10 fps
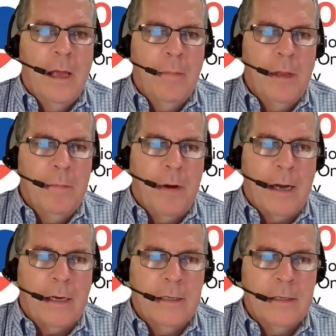am in
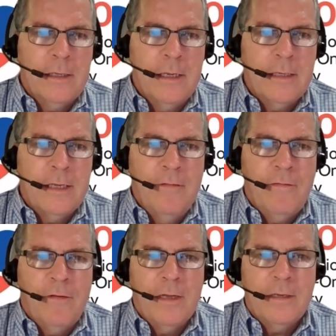practice at St.
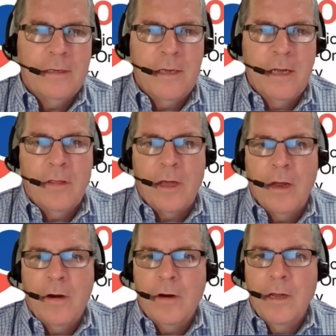Francis
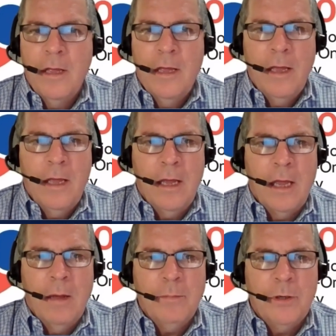Healthcare in
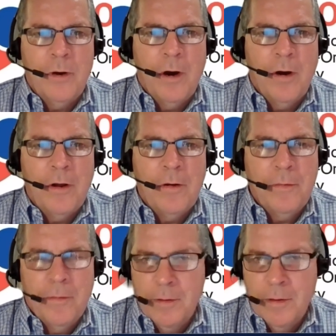Cape Girardeau,
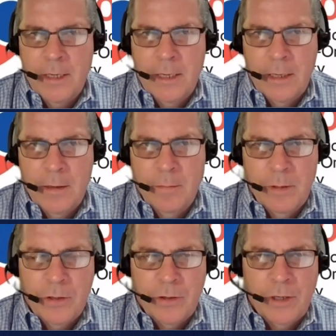in
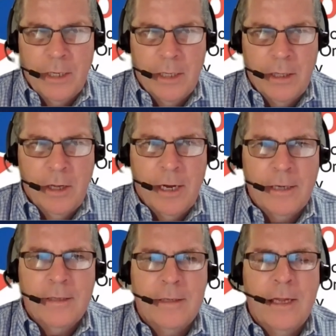Missouri, in the
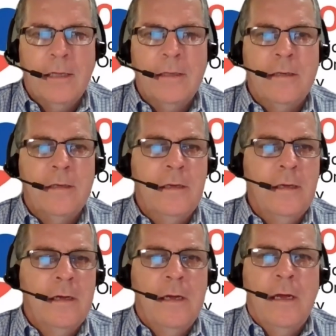United States.
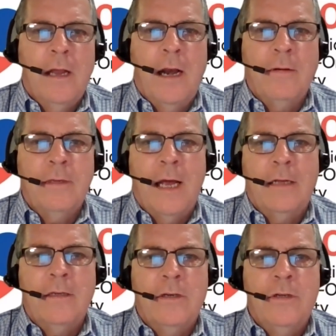And I was
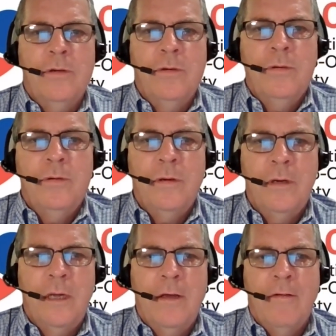asked to
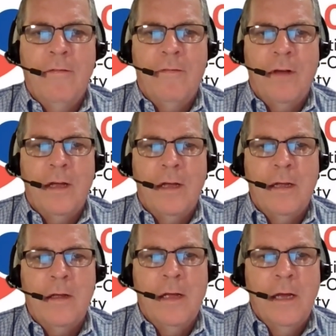give
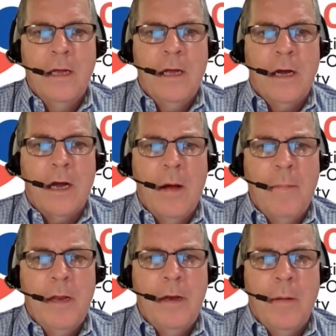a, a
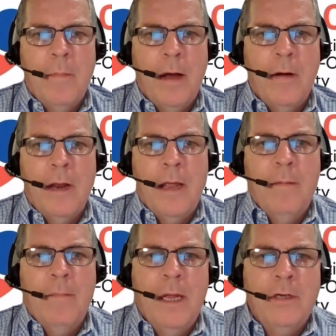comment about
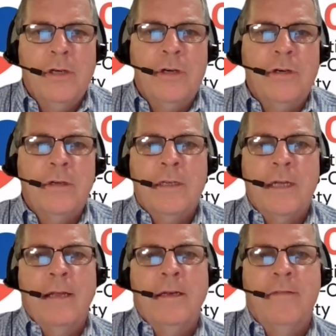a major
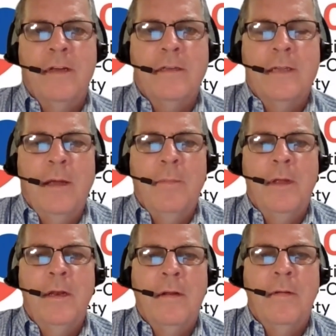scientific
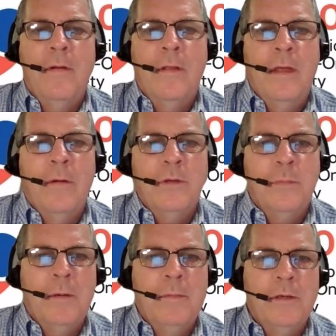statement that
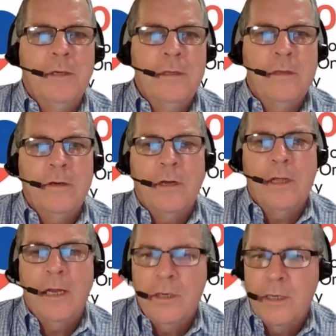was published in
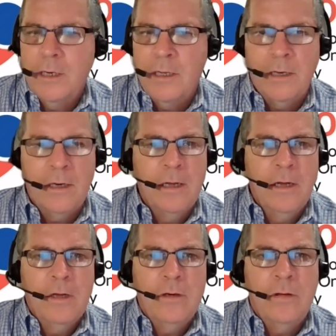Circulation in
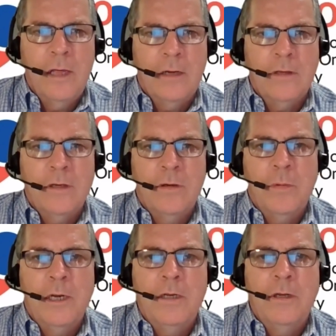
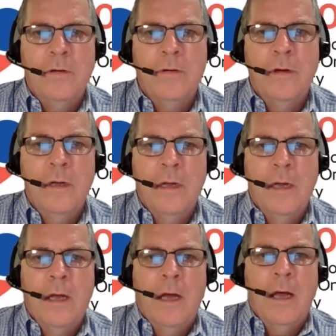2022
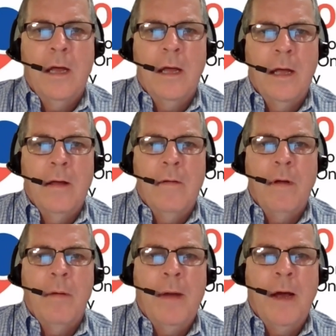
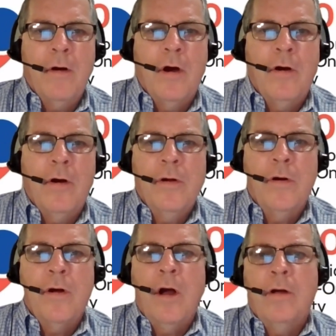about
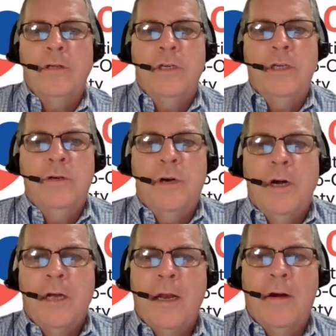cardio oncology
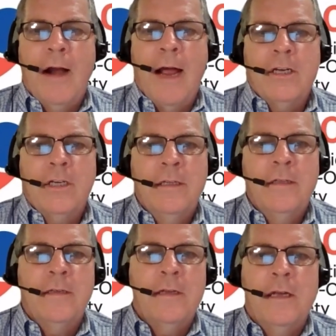drug
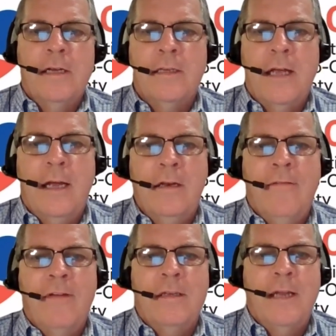interactions, a
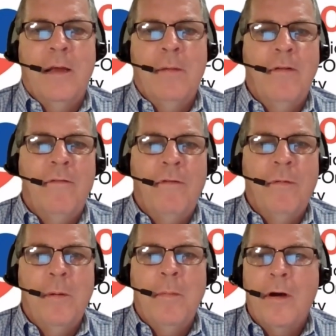scientific statement
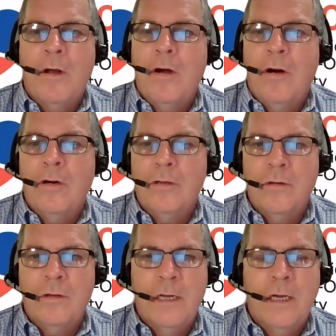from the American Heart
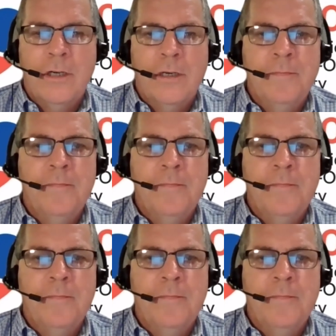Association.